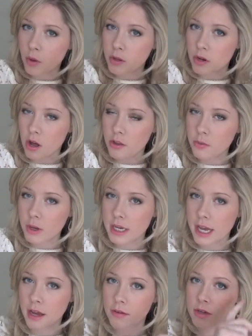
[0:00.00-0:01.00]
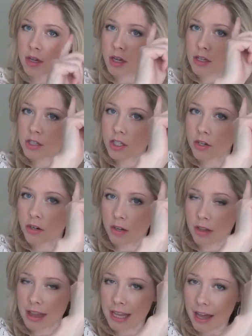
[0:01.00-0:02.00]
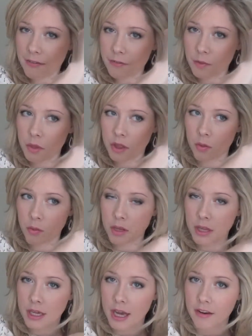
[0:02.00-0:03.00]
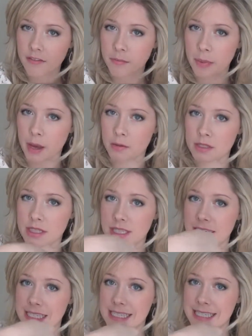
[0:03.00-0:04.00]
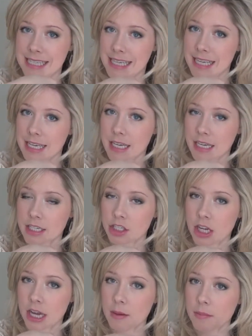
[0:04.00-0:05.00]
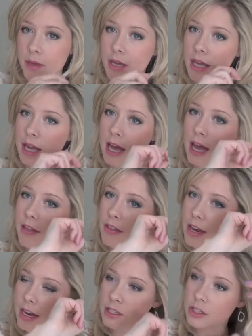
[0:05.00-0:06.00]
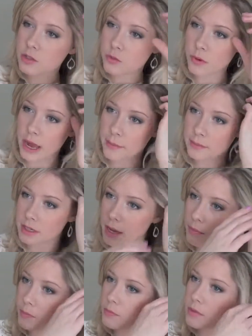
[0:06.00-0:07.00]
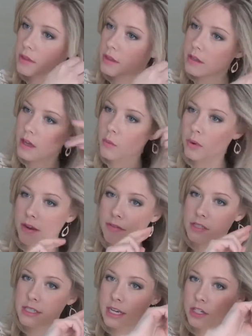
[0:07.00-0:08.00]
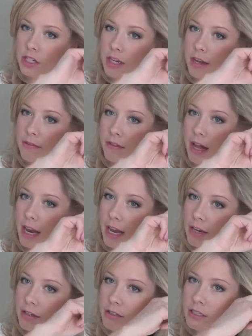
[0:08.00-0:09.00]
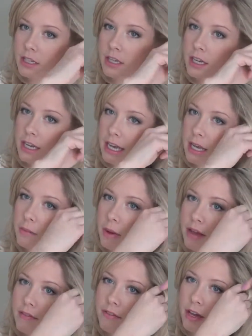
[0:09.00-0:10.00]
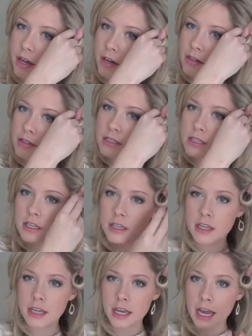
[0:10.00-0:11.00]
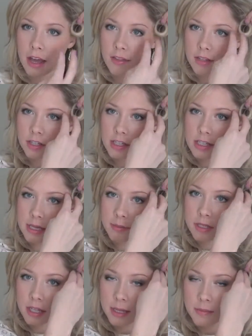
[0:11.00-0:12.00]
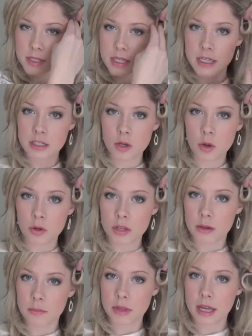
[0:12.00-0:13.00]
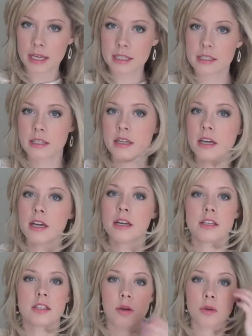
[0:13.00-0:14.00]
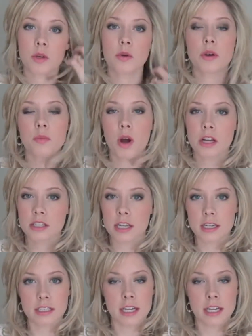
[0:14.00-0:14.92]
pull it all the way down so you're left with a really kind of bouncy C shape. And then I just wrapped up whatever section I flat ironed in my fingers and then just slipped clips in it to hold it in place. So you can watch that